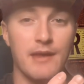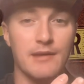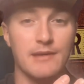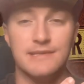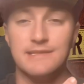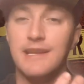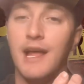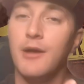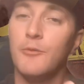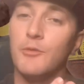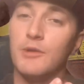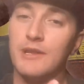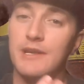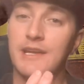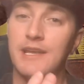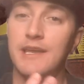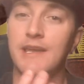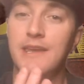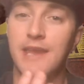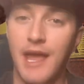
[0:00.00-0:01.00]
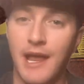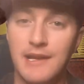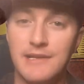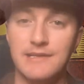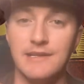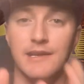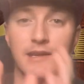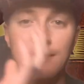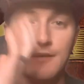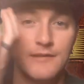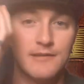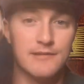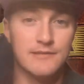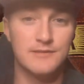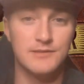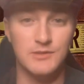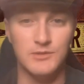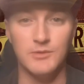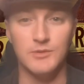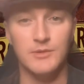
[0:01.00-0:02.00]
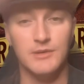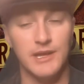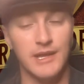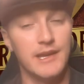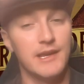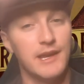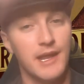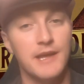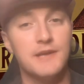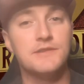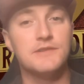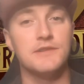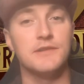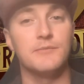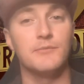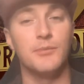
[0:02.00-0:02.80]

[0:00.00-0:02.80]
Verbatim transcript: is not really connected to Clay Nation,